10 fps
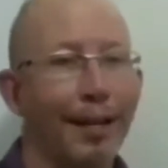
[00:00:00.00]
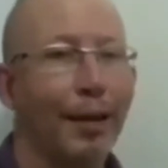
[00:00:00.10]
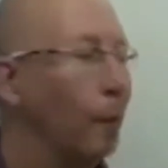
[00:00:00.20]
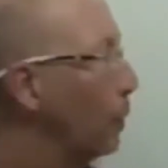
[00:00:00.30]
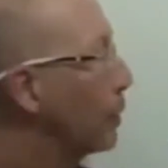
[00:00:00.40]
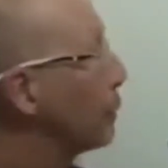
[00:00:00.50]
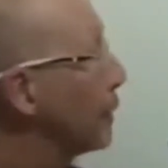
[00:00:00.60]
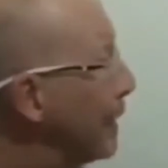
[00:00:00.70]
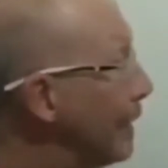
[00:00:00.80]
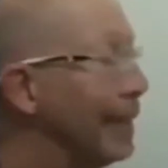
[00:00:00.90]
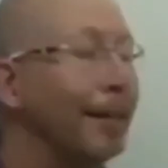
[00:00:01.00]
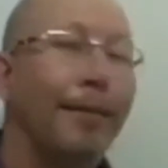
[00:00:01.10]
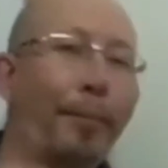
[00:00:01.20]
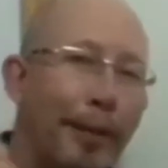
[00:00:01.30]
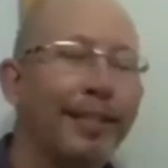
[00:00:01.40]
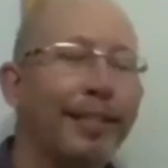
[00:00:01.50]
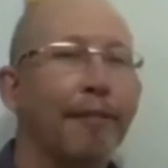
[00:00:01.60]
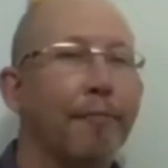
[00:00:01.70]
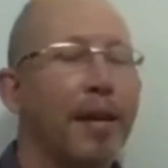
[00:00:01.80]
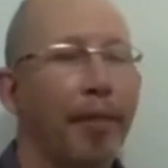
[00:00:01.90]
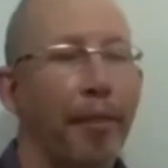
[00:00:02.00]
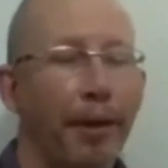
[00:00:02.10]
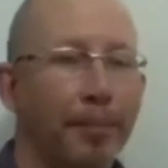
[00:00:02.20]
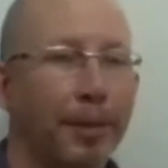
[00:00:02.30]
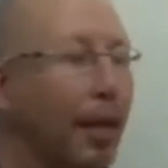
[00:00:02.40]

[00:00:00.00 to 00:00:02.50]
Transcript: what you're seeing, please give me a thumbs up.